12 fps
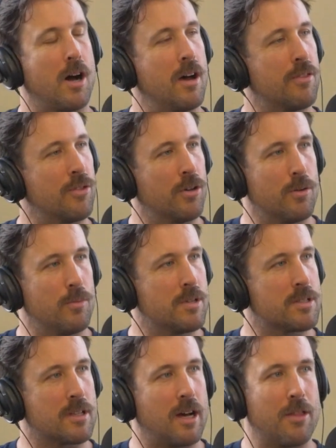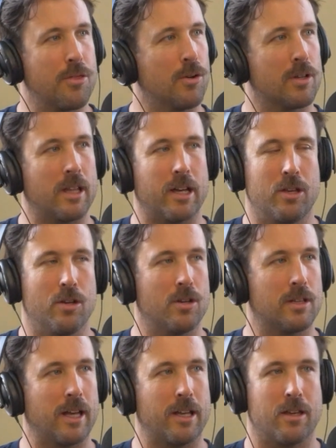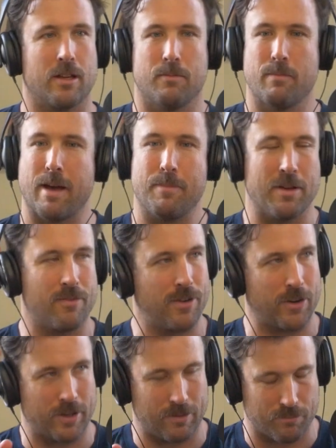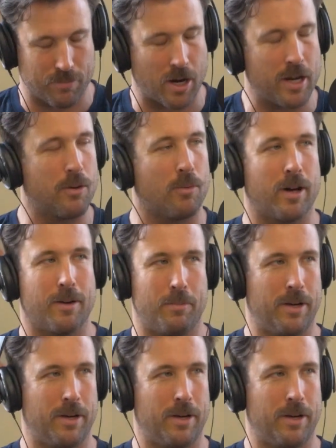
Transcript: I thought it was. I thought like you like maybe a very minor one,